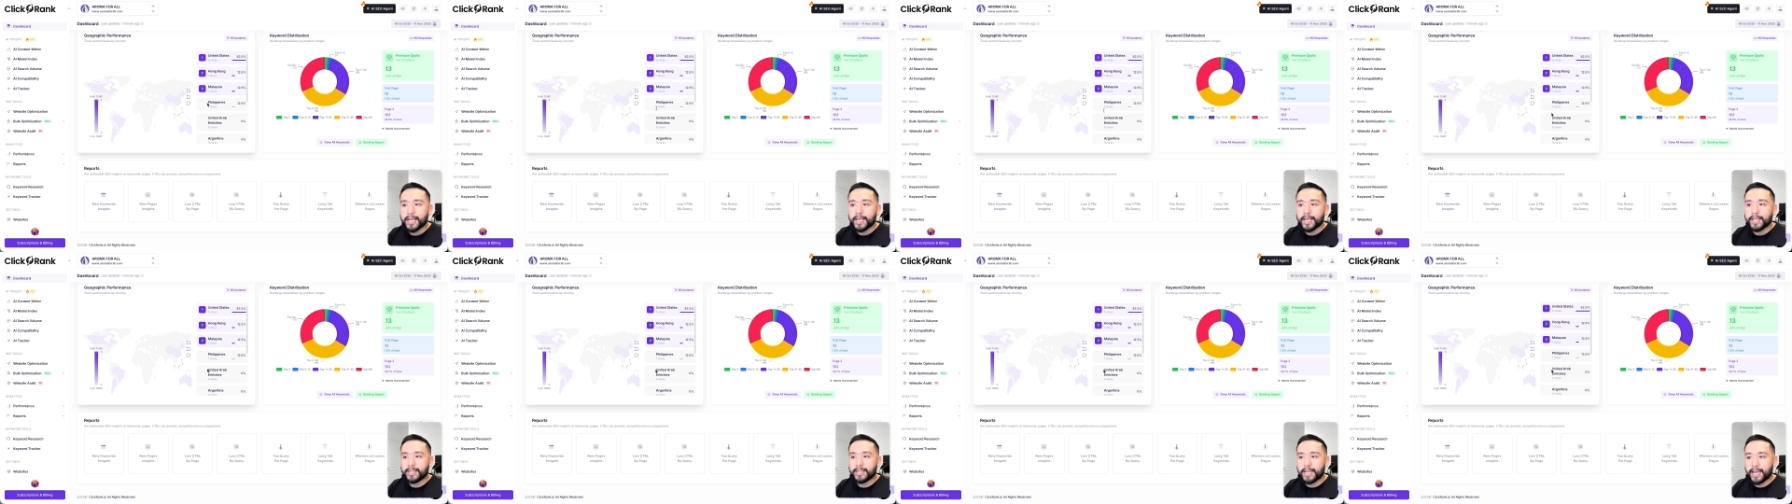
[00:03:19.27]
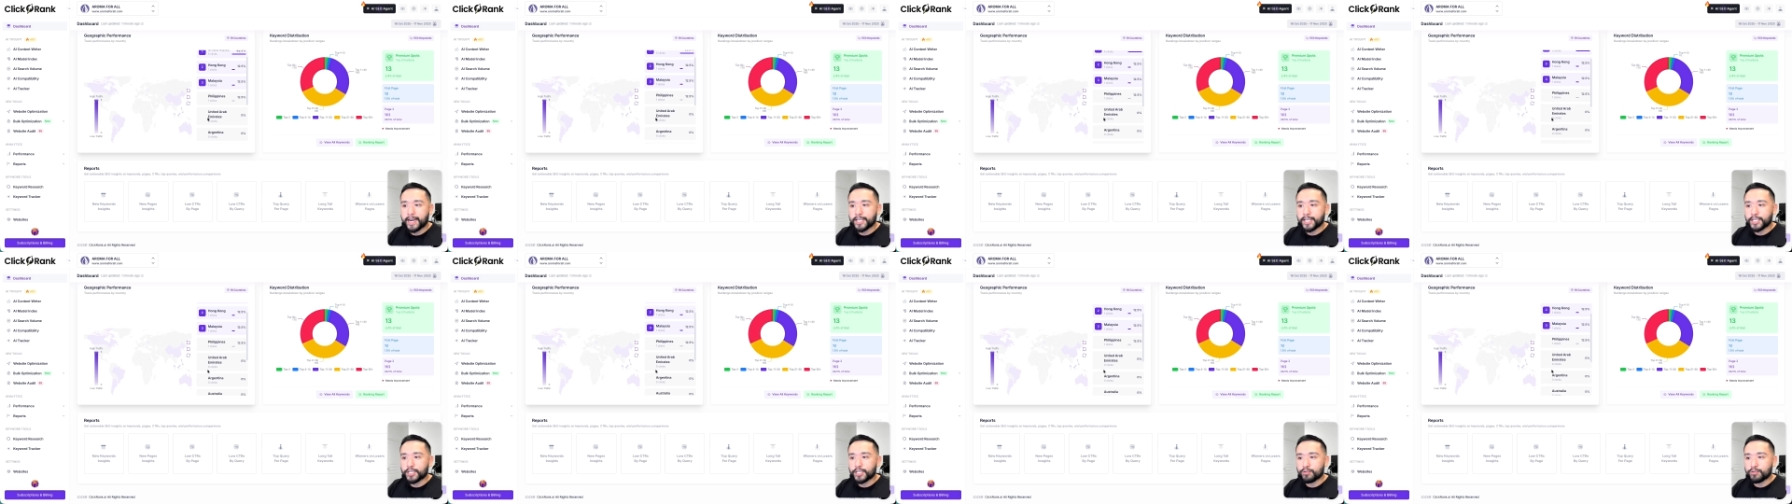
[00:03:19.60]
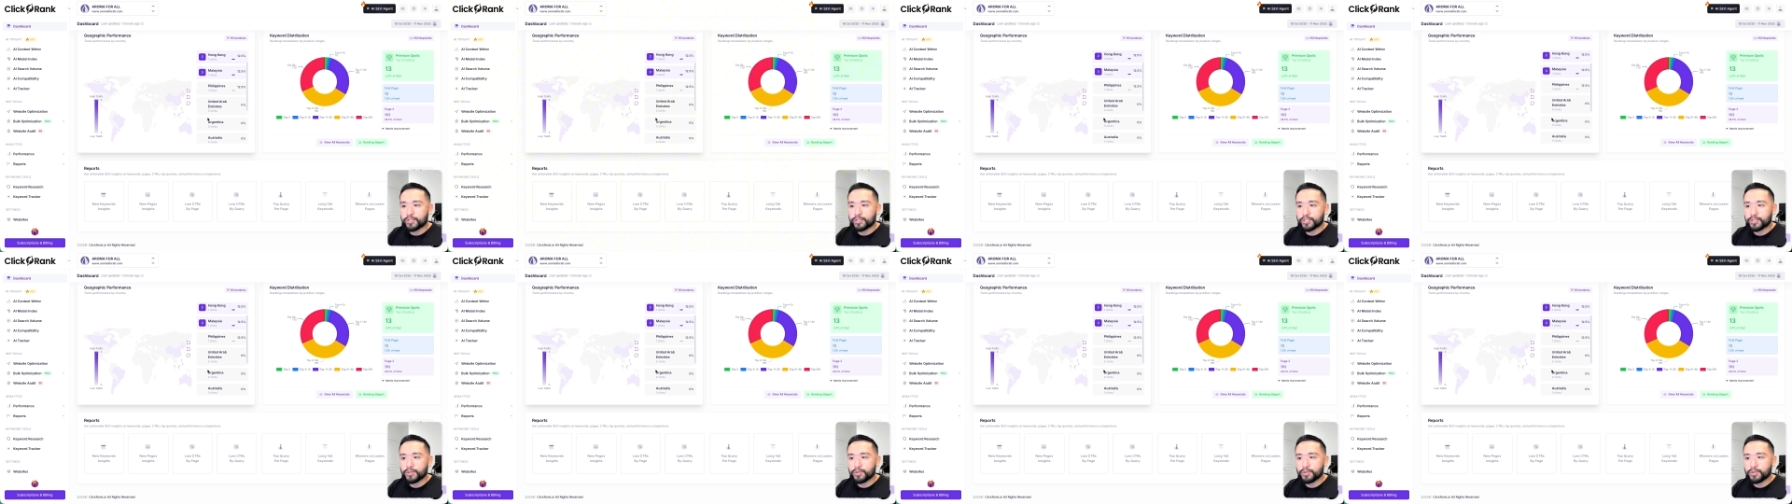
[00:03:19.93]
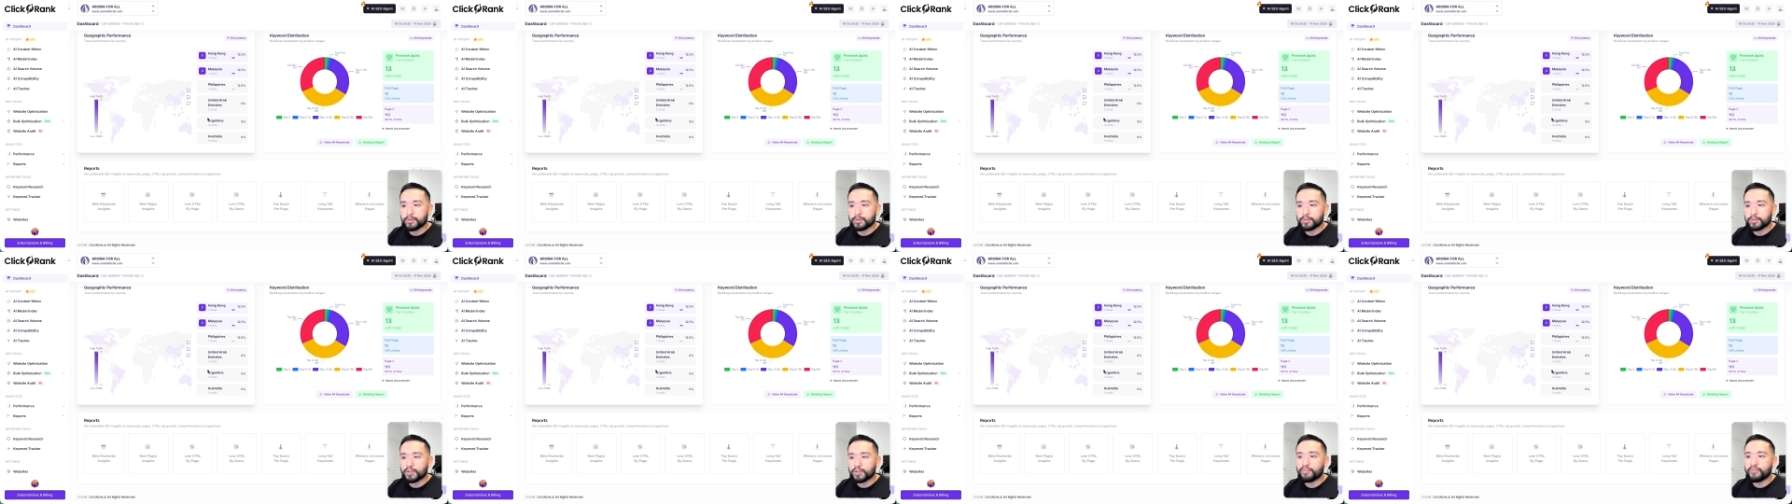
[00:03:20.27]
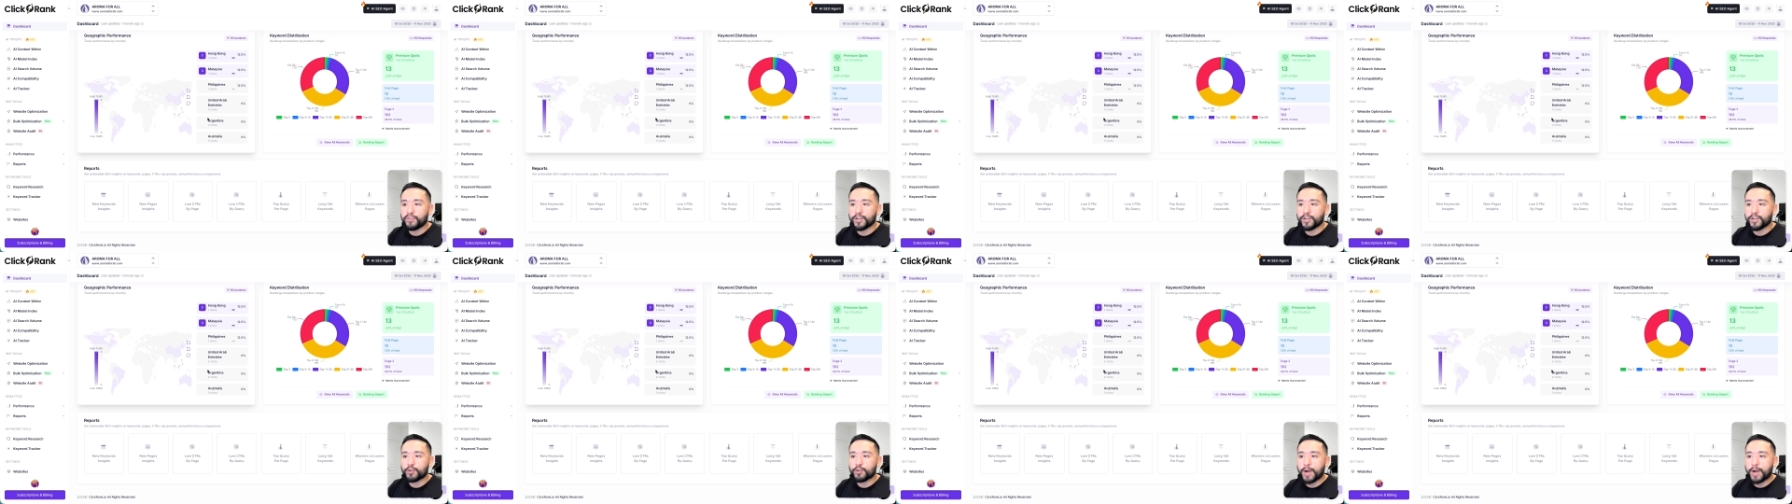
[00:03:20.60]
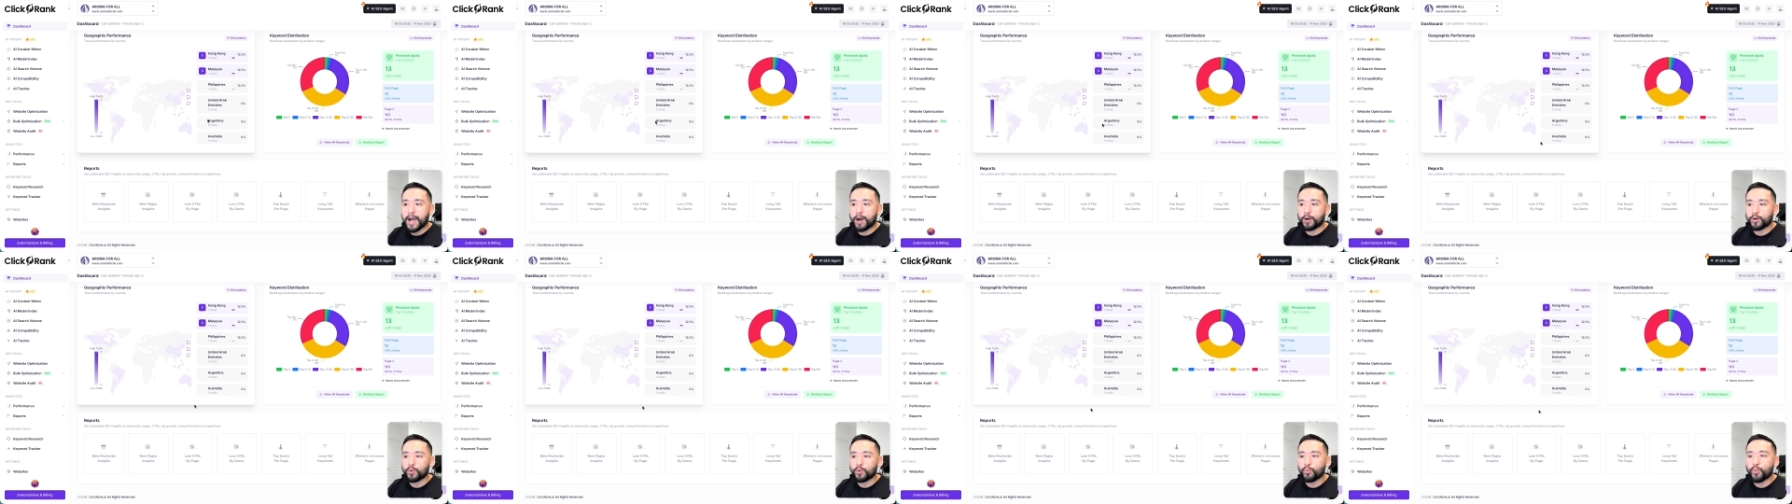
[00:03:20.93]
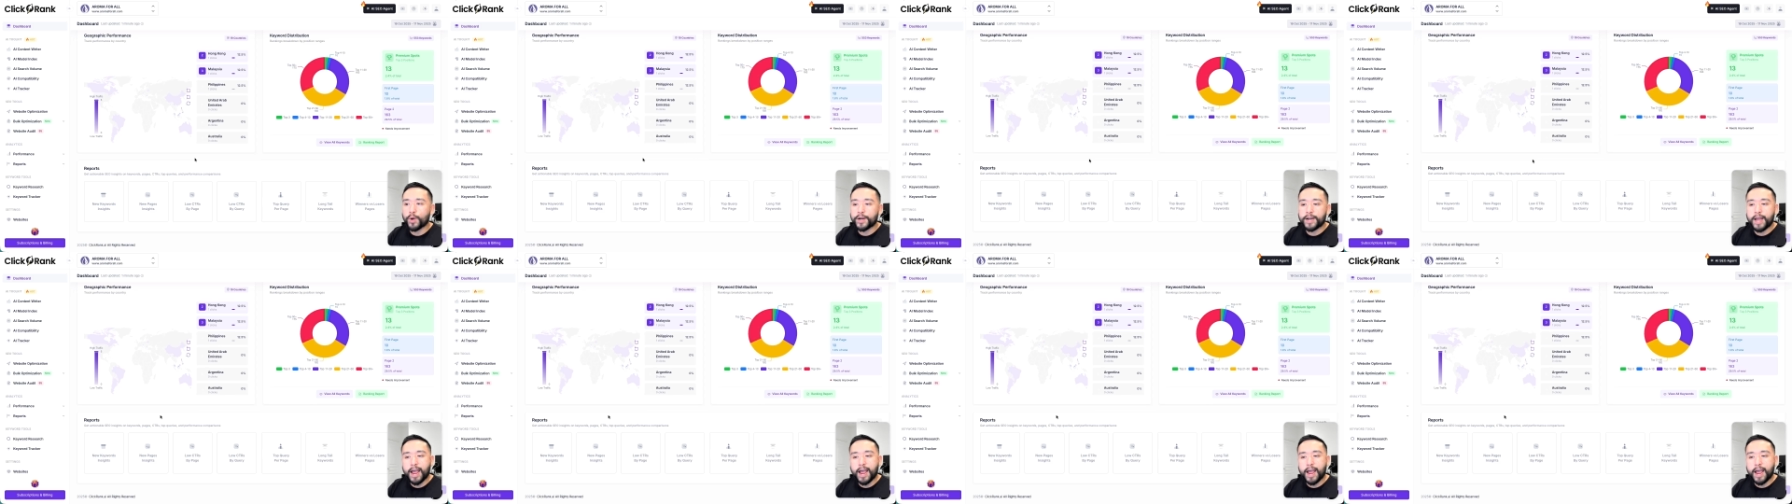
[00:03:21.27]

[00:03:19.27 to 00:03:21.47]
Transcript: getting used to to figure out what